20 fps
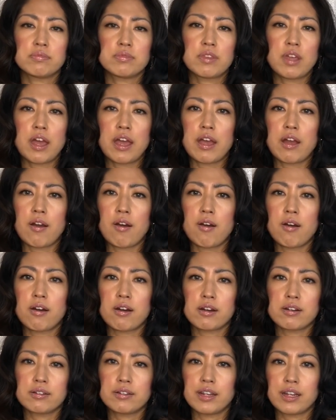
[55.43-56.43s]
that
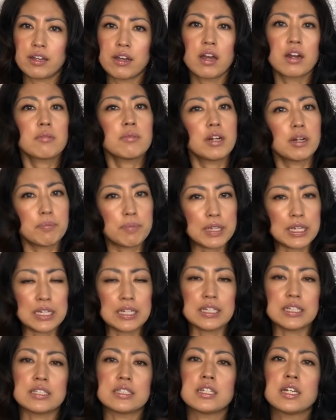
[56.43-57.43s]
are like
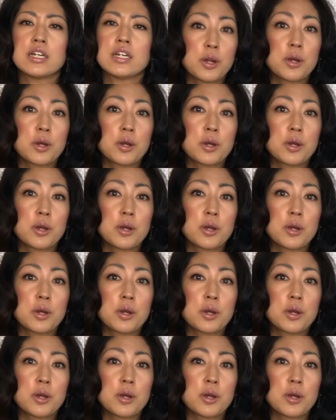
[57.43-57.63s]
onomatopoeias.